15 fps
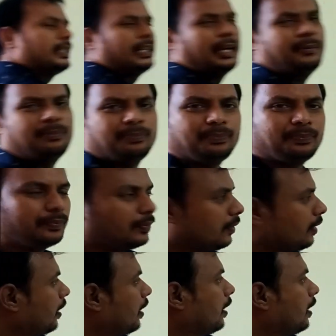same.
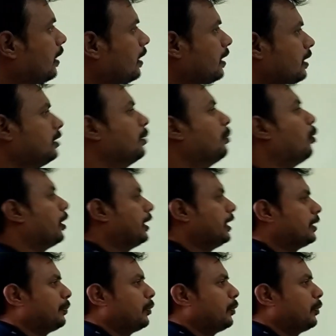The body is